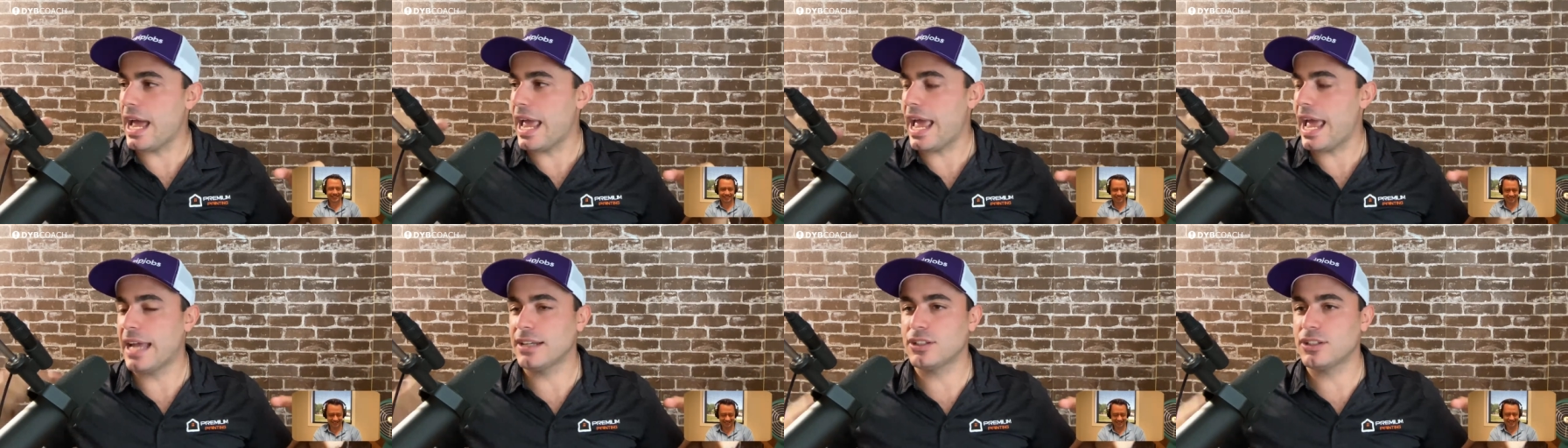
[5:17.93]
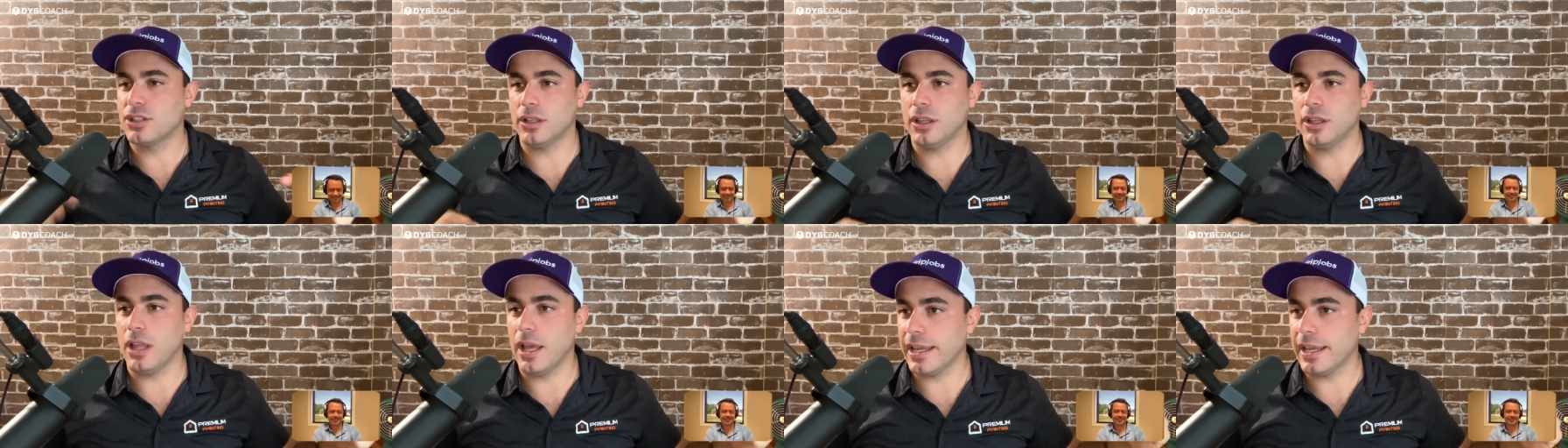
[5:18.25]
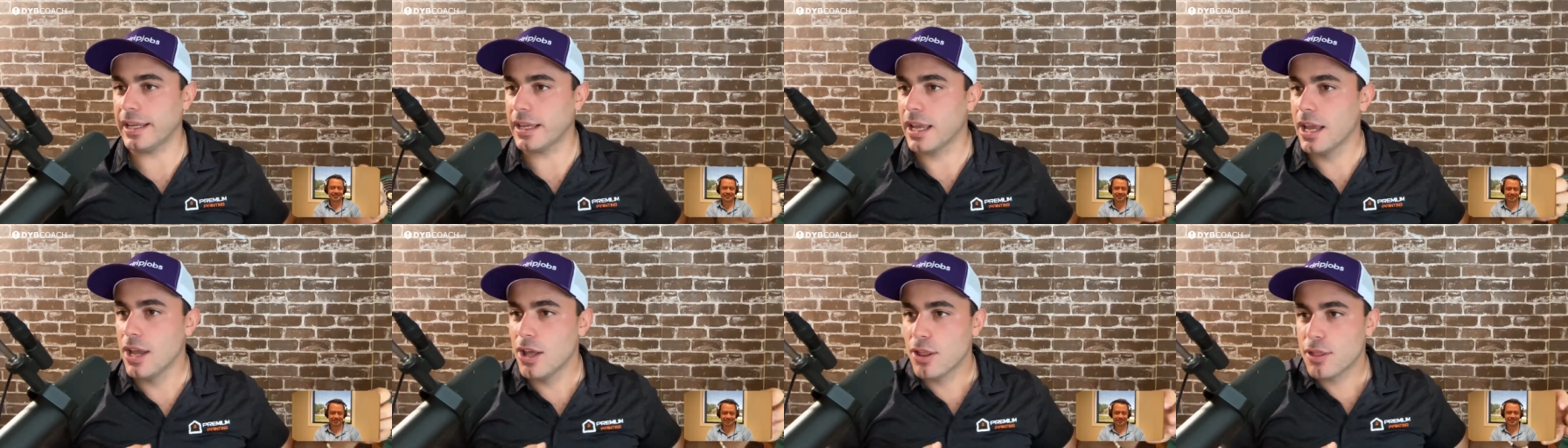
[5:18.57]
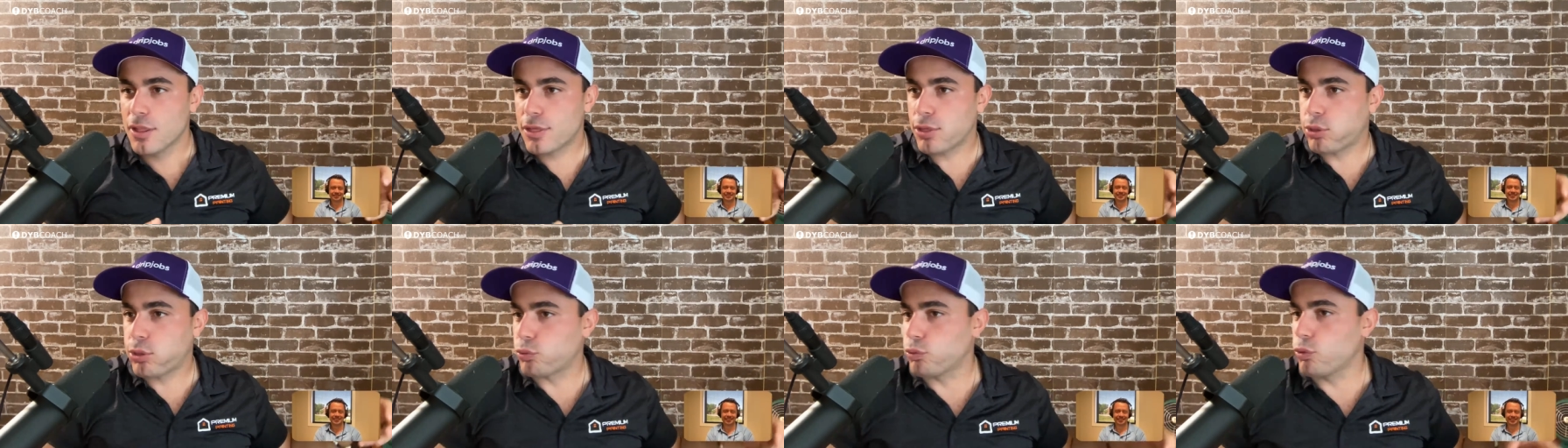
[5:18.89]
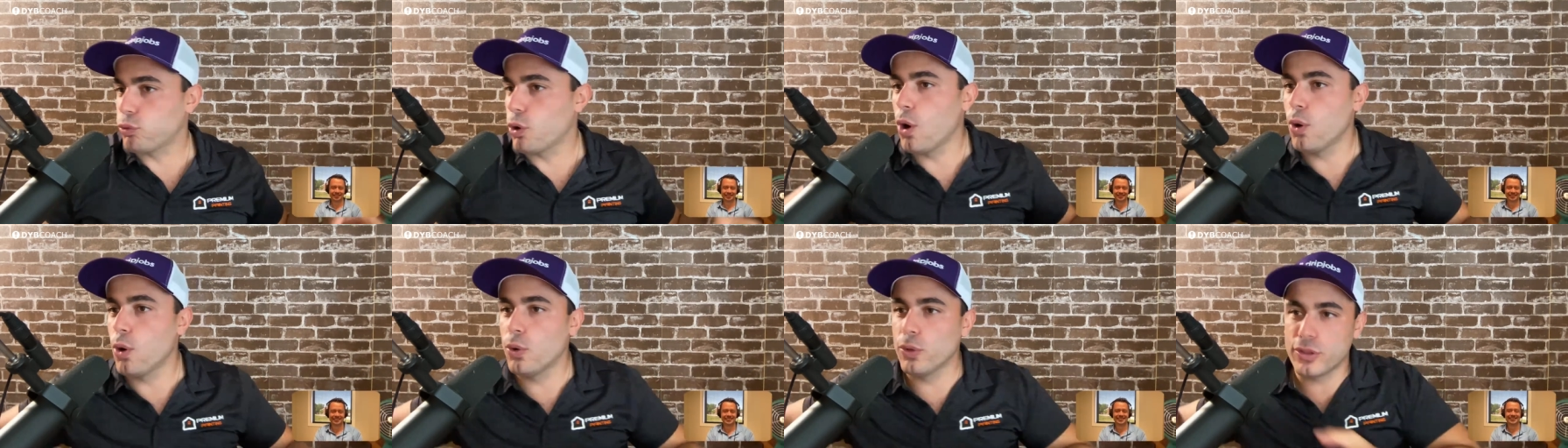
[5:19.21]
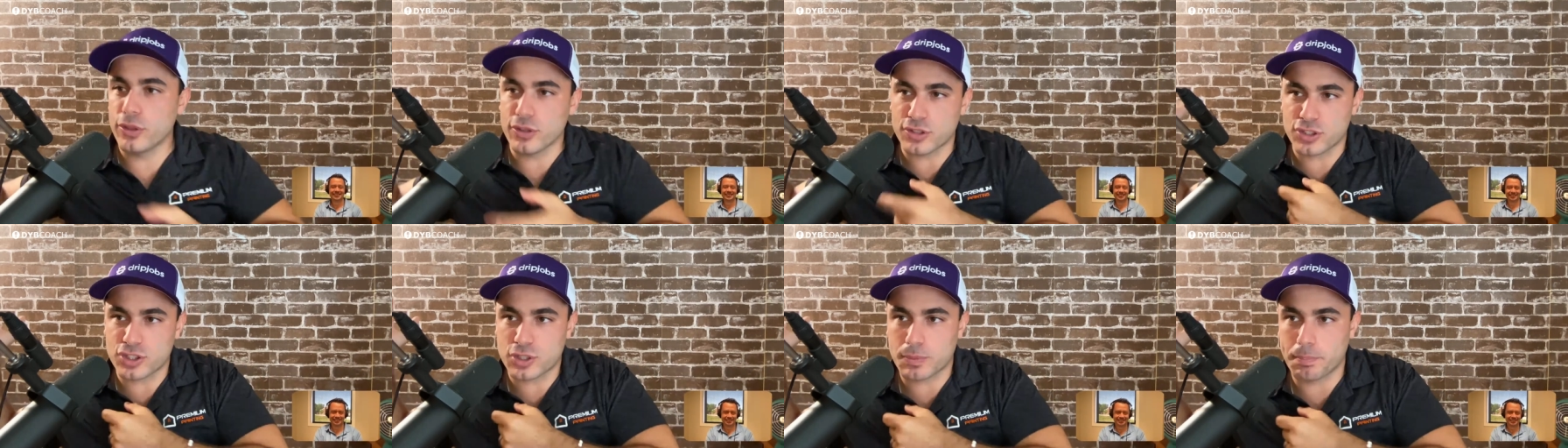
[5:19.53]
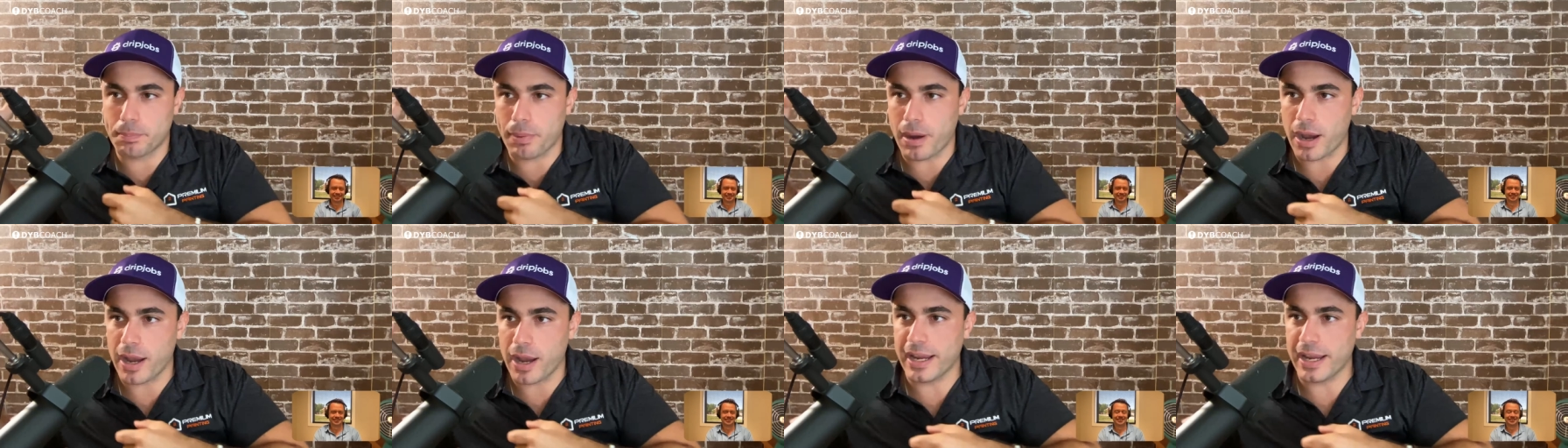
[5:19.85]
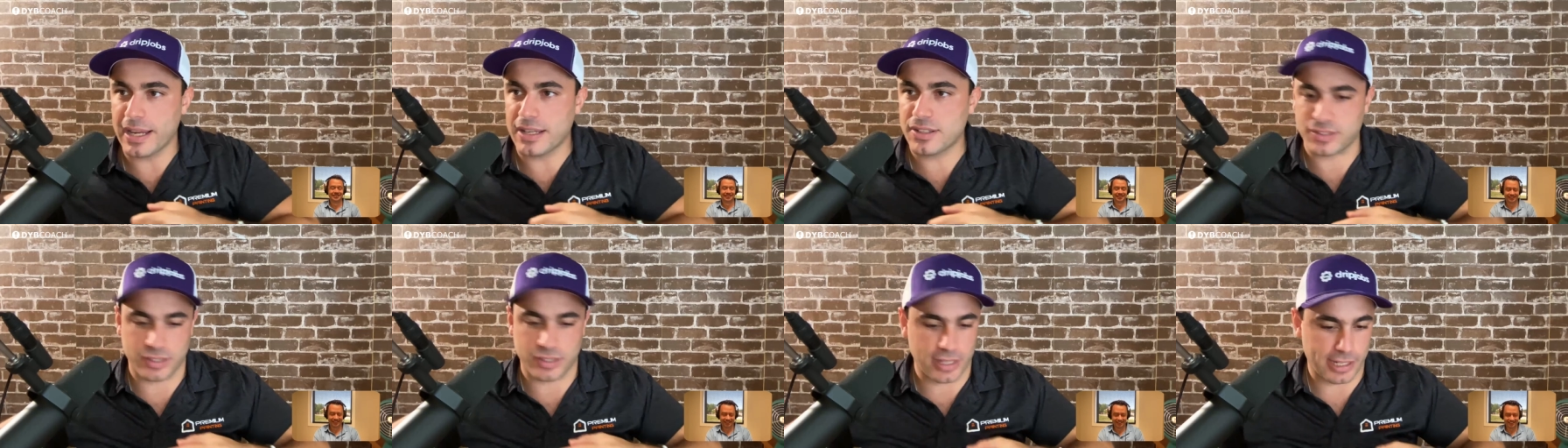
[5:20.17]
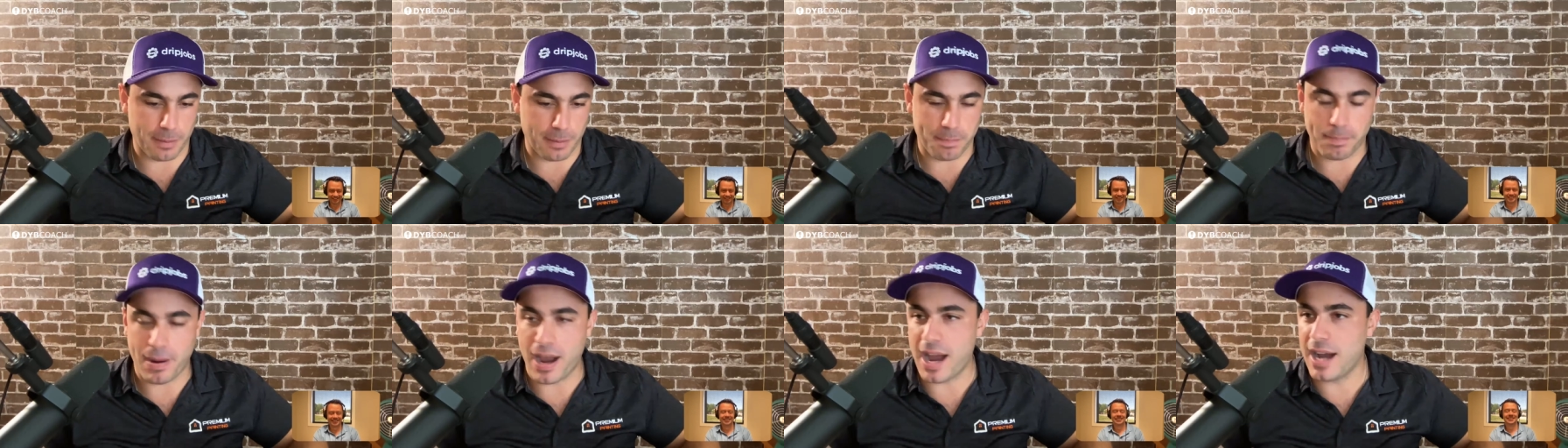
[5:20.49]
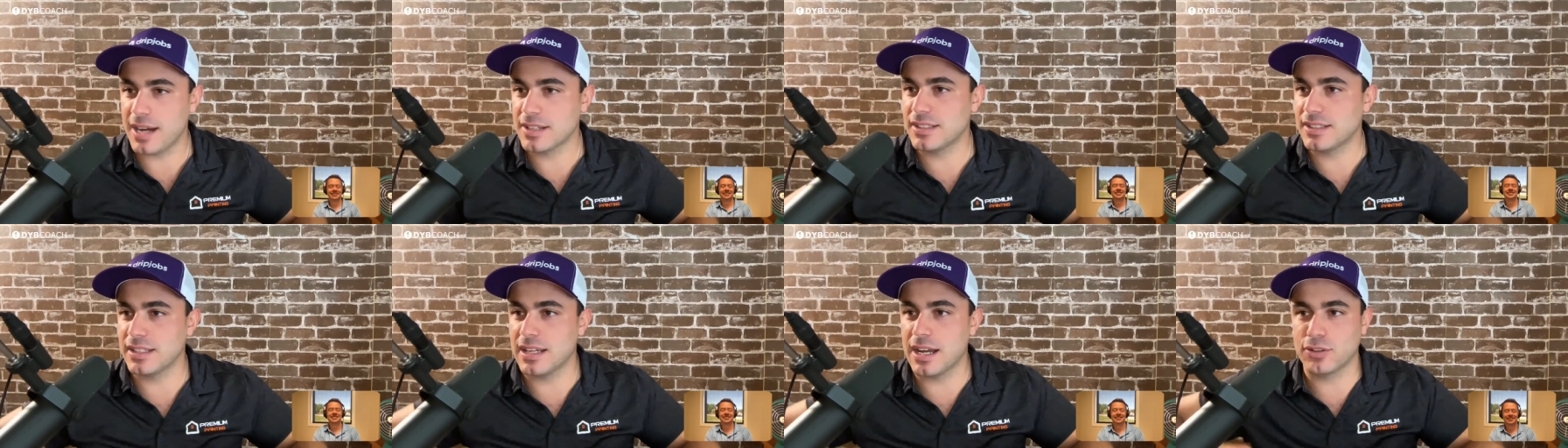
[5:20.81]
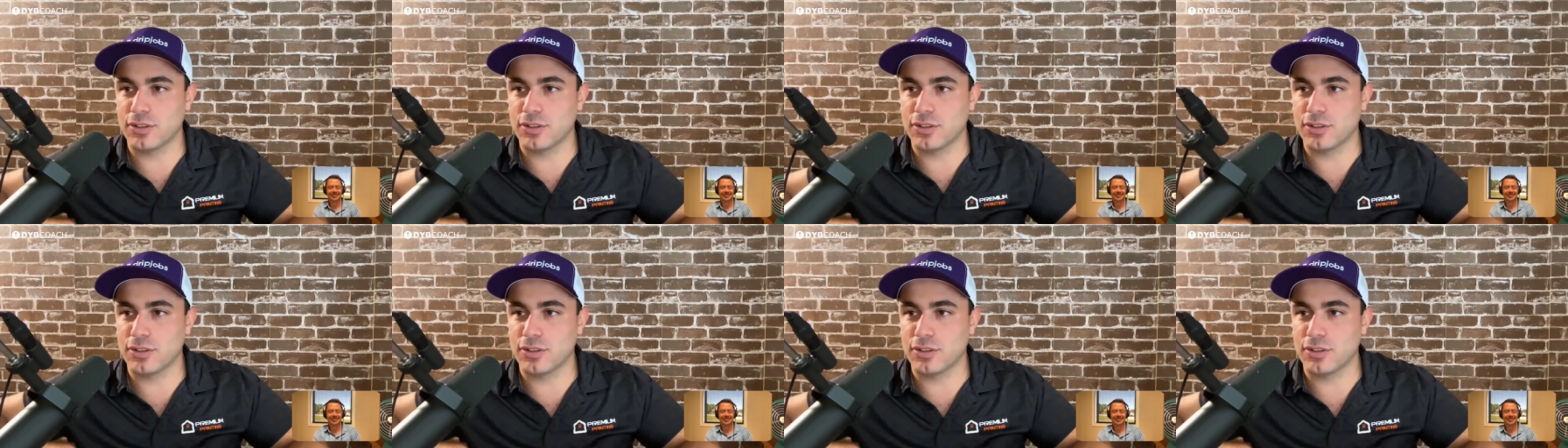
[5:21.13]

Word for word: I had to like throw yeah. the spikes like epoxy